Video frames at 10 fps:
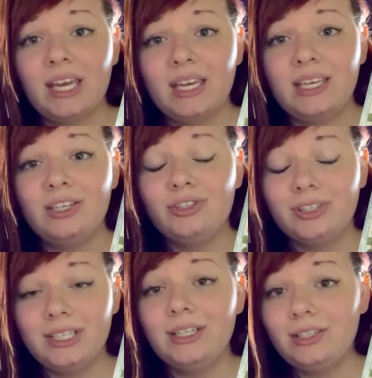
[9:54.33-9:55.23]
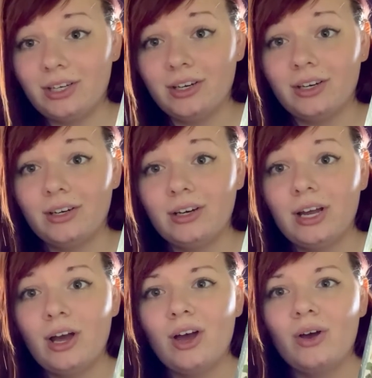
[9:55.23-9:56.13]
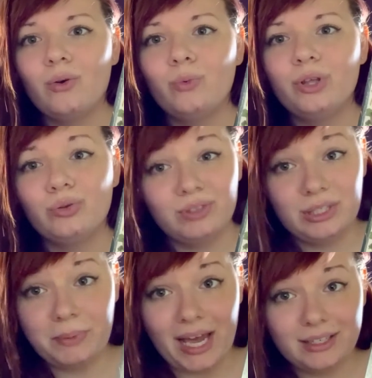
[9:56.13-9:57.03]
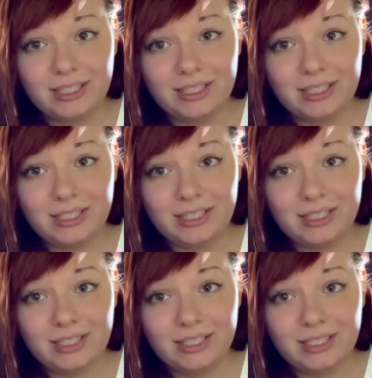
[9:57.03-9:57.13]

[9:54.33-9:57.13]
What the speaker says: He treated her with respect.